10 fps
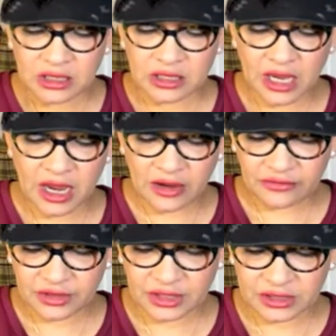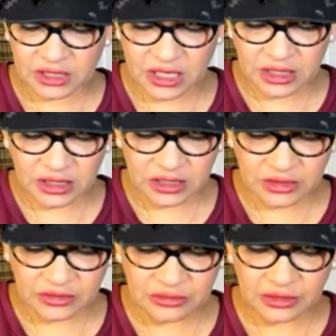They have these kind of
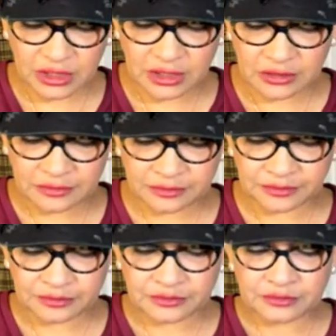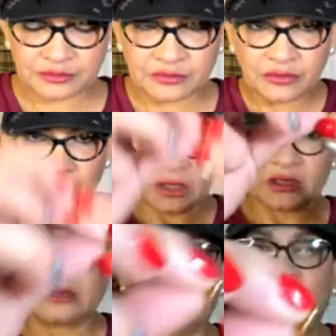little um,
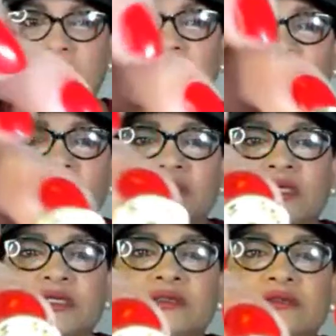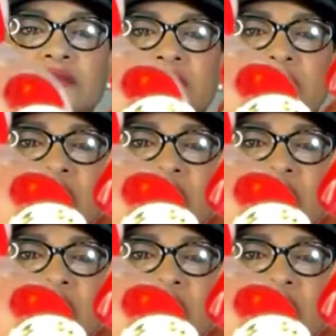little deals.